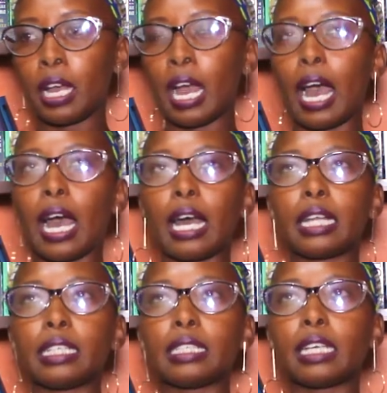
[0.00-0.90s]

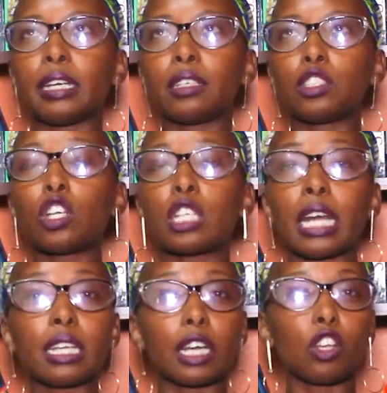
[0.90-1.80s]
And not
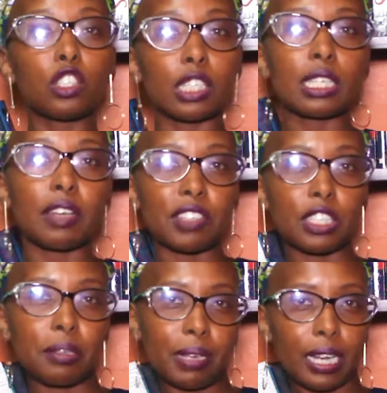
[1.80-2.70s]
under, just after
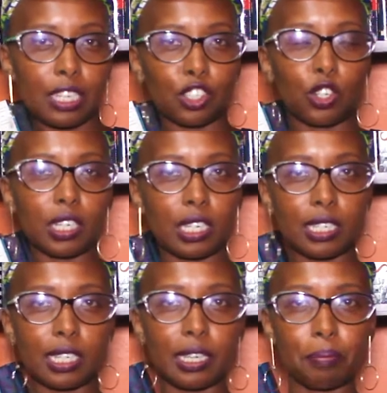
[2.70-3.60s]
Jamaica has gotten its
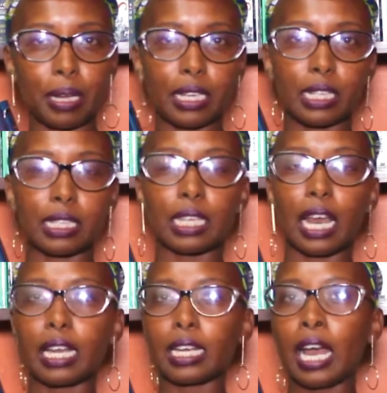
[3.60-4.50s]
independence,
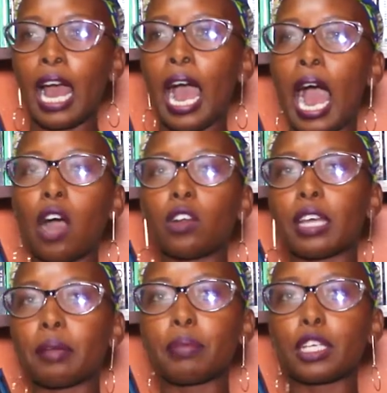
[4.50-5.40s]
and how they're
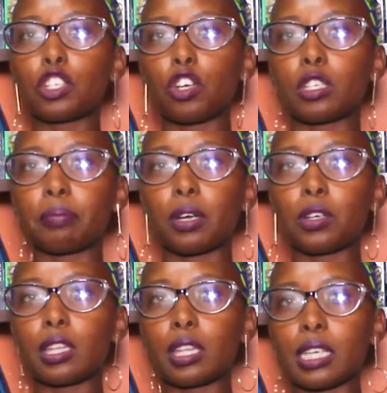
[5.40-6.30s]
being taught about
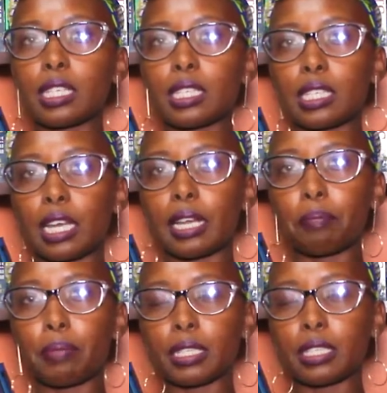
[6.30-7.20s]
things and
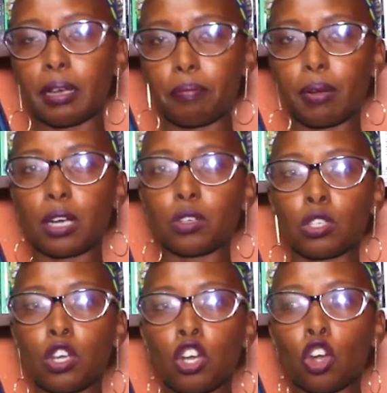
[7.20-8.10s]
bits about
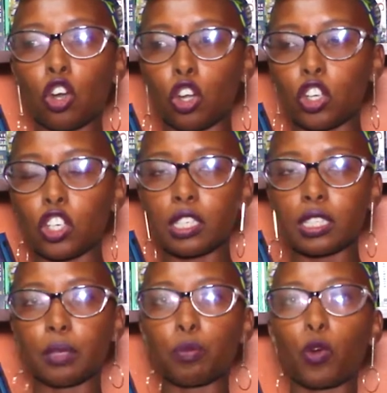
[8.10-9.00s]

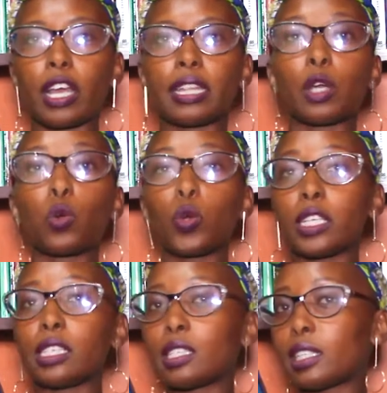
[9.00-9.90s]
colonialism, why the queen
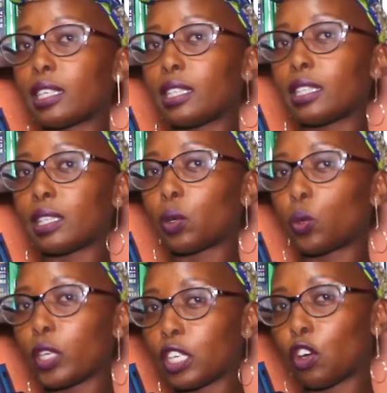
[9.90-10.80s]
is still the
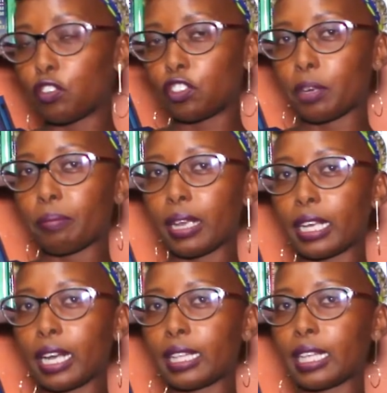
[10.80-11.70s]
queen of Jamaica,
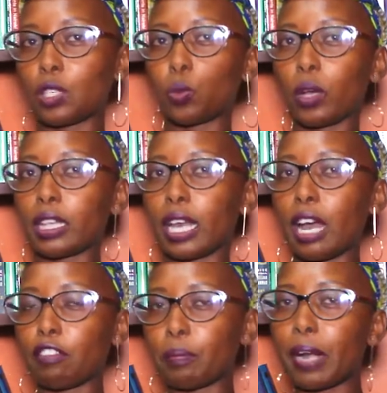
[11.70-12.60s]
and that's why they have a
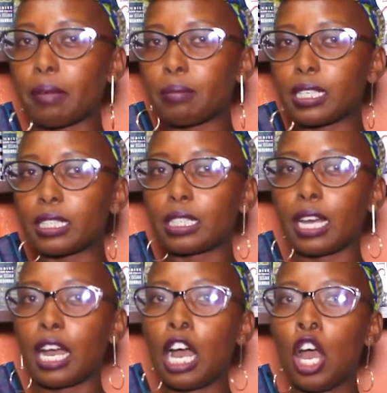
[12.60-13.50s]
prime
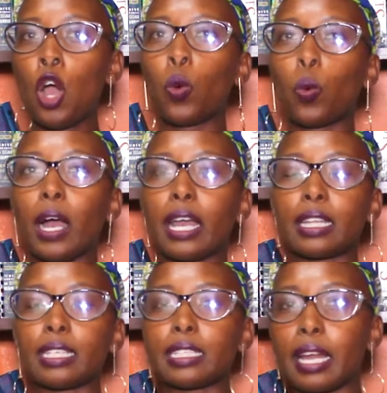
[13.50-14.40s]
minister, why the
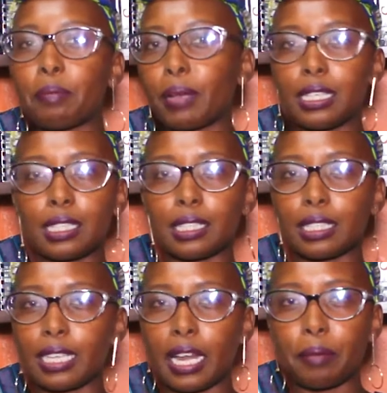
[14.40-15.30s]
10 pence is a
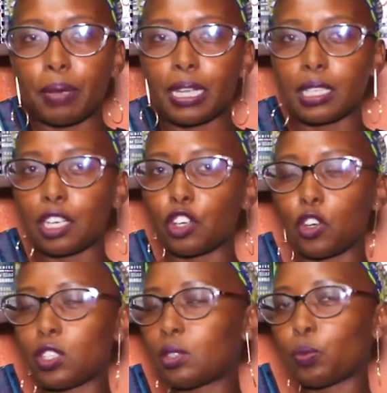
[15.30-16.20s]
10 pence and
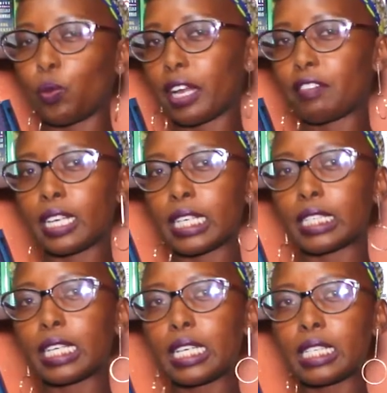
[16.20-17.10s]
not whatever it
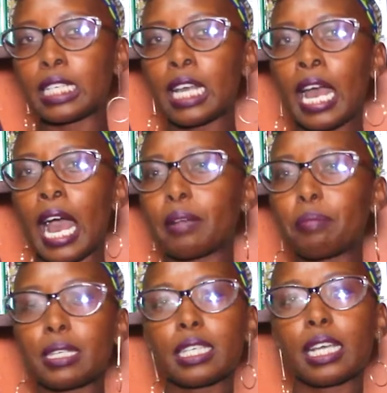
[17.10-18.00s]
is. And
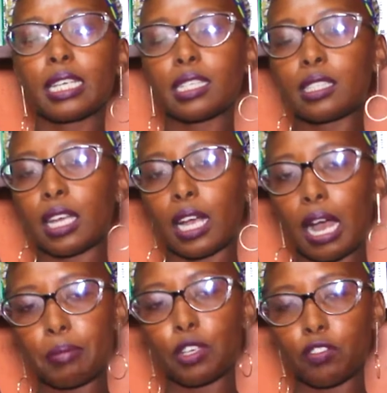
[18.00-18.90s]
basically it's a
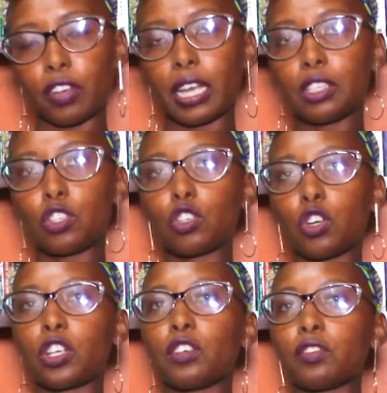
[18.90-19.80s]
coming of age
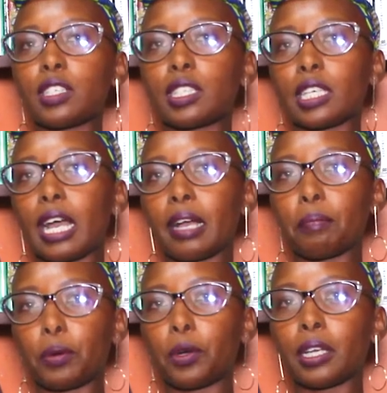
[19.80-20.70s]
story of this young
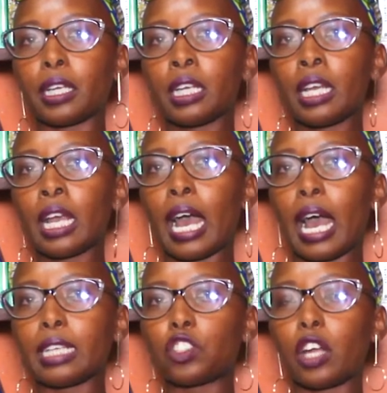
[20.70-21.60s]
boy
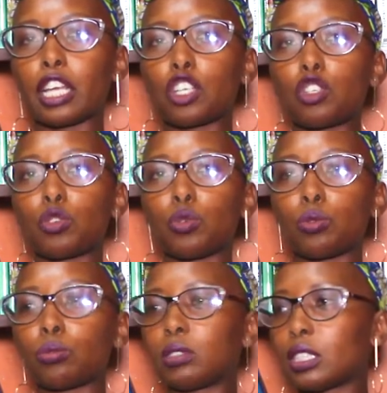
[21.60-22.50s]
and trying to
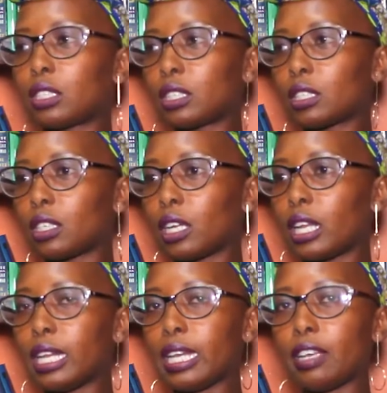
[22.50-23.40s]
just
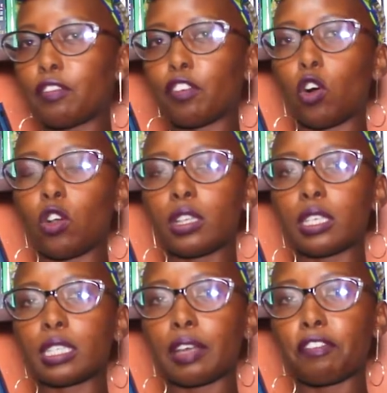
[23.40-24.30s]
leave all these
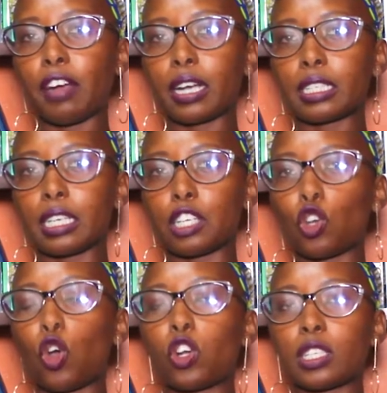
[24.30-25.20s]
factors
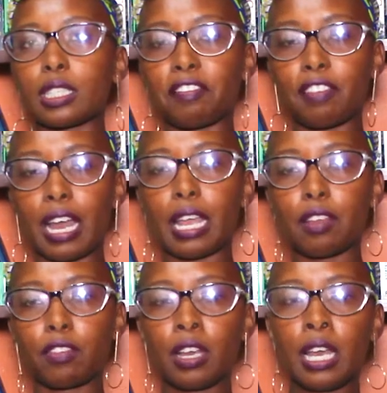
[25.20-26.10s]
or survive
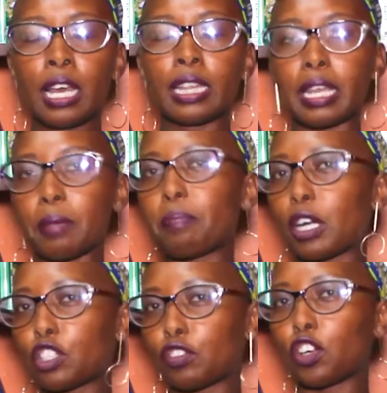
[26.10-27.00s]
the impact
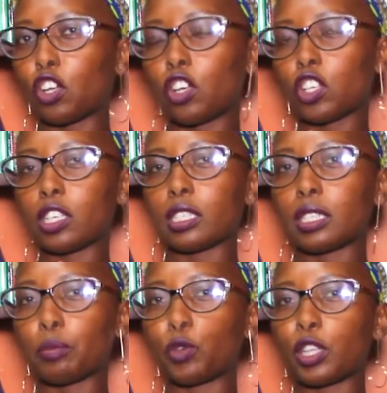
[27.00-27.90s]
of
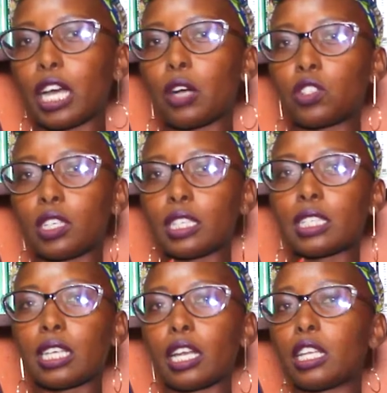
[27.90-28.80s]
colonialism without
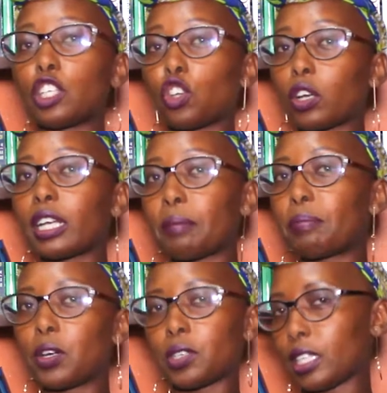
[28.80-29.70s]
necessarily talking
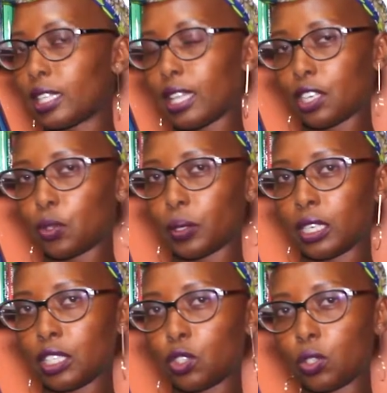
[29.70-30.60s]
about it that way.
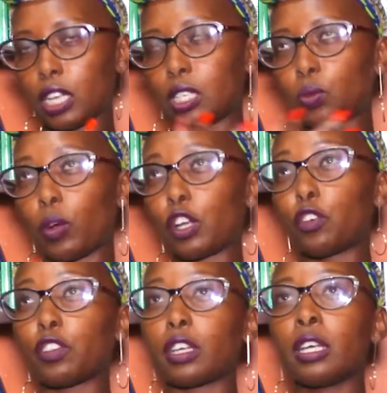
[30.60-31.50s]
So that's one of
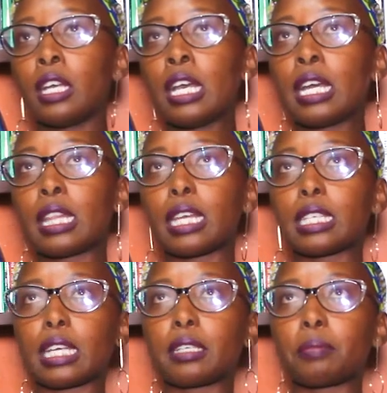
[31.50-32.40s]
the things
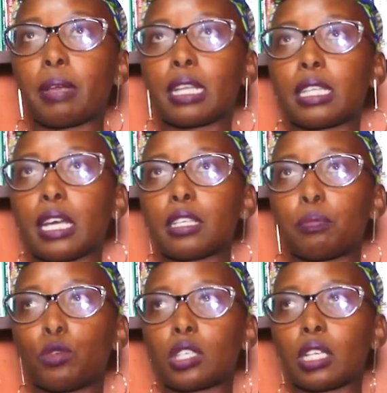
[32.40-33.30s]
that made that
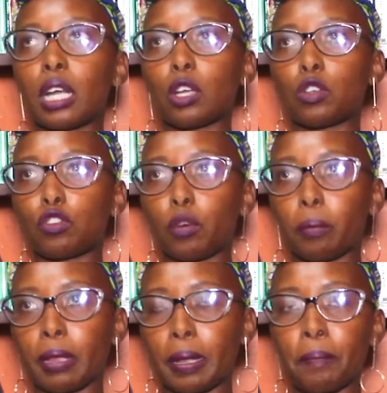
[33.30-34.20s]
book stand out for me.